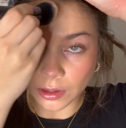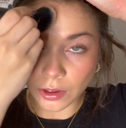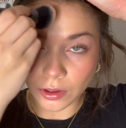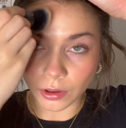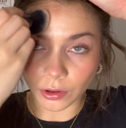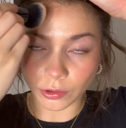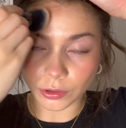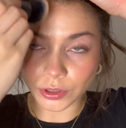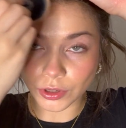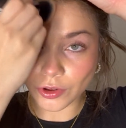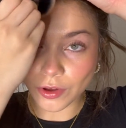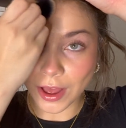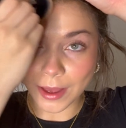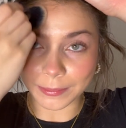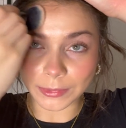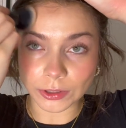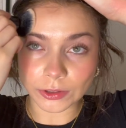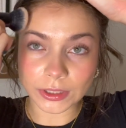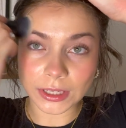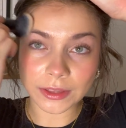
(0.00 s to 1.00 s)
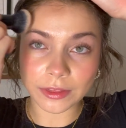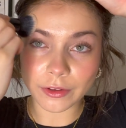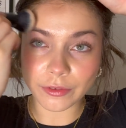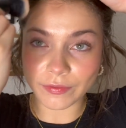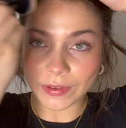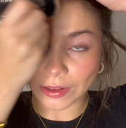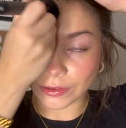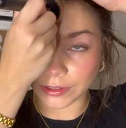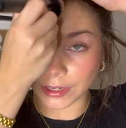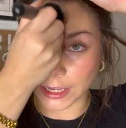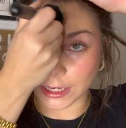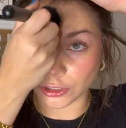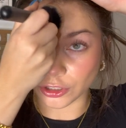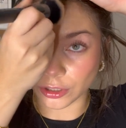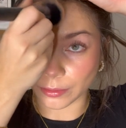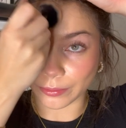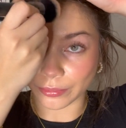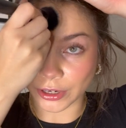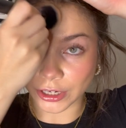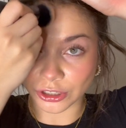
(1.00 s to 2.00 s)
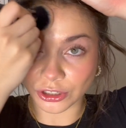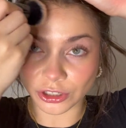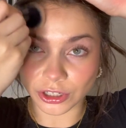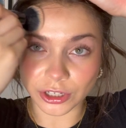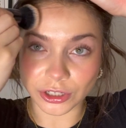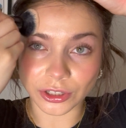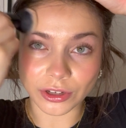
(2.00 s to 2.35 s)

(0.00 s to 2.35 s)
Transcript: also I'm using the foundation brush just